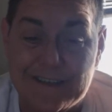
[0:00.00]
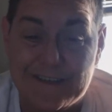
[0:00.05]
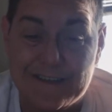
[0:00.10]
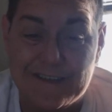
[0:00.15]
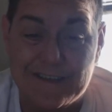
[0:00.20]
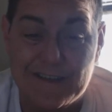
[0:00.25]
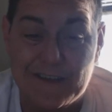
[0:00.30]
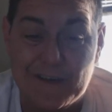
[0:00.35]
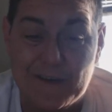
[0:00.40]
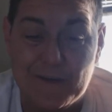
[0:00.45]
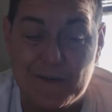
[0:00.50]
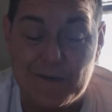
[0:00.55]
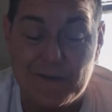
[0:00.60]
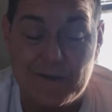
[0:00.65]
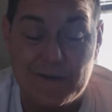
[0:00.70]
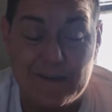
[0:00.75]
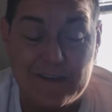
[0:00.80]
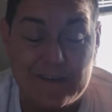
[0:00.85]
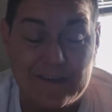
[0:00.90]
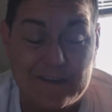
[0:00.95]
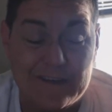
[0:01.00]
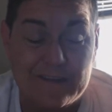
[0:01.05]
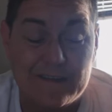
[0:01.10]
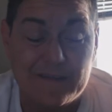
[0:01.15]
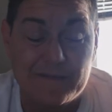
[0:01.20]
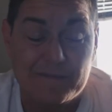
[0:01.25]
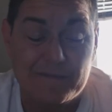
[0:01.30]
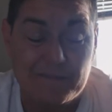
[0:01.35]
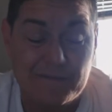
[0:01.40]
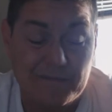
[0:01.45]
So
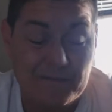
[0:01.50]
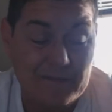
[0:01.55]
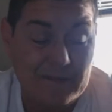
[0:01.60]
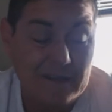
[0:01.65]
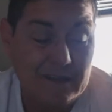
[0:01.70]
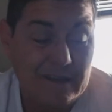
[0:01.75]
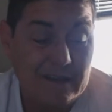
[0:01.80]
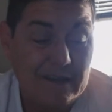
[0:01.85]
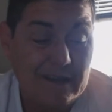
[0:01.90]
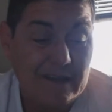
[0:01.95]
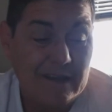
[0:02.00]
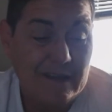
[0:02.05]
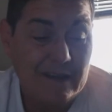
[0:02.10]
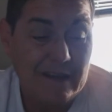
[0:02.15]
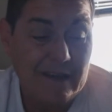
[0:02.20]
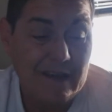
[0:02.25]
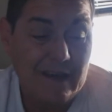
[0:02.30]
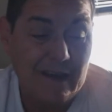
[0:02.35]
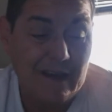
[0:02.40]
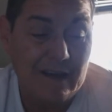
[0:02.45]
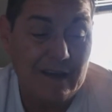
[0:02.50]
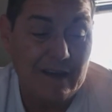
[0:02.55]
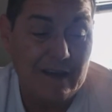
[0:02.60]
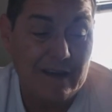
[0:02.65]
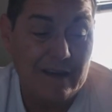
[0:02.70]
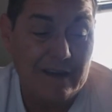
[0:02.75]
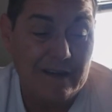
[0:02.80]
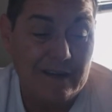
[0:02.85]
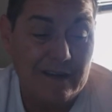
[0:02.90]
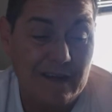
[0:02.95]
um,
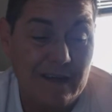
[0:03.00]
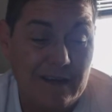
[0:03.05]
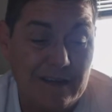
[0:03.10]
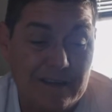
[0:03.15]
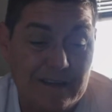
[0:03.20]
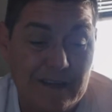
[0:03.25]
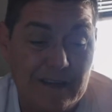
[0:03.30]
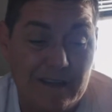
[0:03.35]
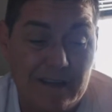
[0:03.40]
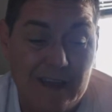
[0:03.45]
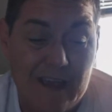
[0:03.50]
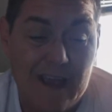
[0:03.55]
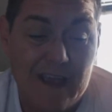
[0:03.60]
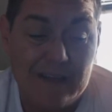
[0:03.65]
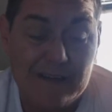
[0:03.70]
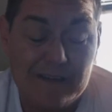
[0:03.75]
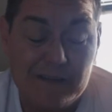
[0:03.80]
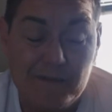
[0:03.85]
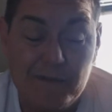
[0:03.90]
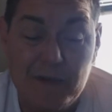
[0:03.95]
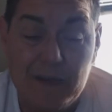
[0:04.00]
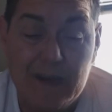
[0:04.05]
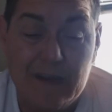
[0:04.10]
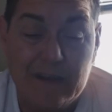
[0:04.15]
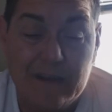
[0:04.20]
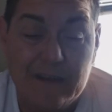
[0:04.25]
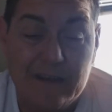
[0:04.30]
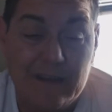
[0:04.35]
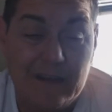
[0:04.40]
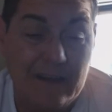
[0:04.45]
uh, I said yes
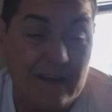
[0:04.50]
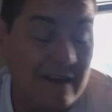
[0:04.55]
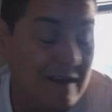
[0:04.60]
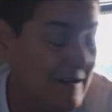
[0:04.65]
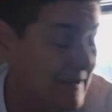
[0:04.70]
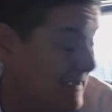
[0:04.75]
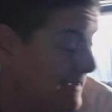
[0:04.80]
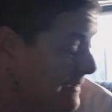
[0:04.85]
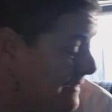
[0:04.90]
immediately,